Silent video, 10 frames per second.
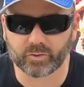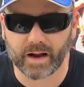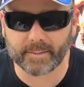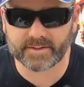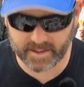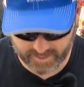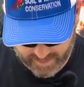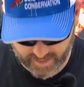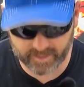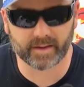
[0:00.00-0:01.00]
you drop seeds
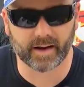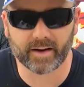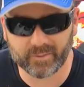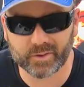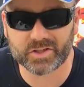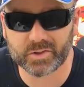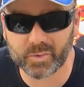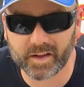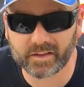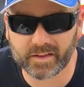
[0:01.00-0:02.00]
down in there, which you
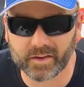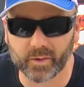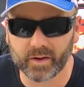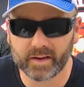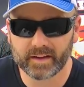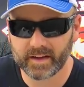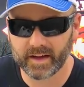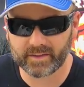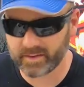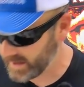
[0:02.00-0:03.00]
will do,
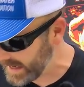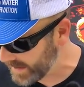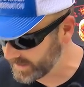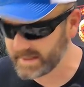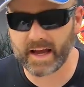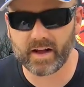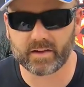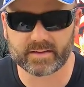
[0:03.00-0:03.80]
it's good to have a towel